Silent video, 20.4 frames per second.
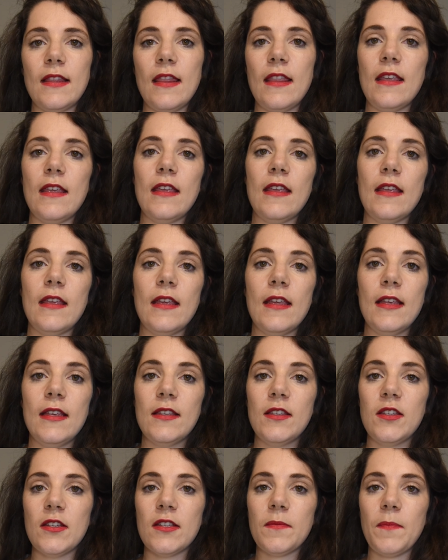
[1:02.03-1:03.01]
the
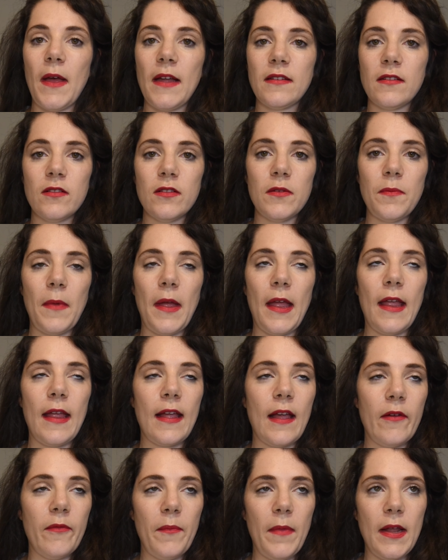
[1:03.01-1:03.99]
easiest pattern to
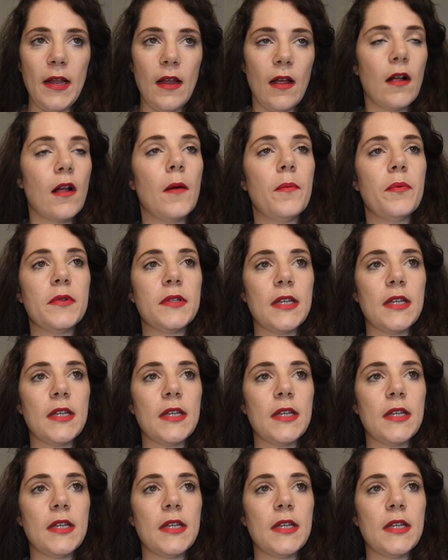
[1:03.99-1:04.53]
make. I've made it a couple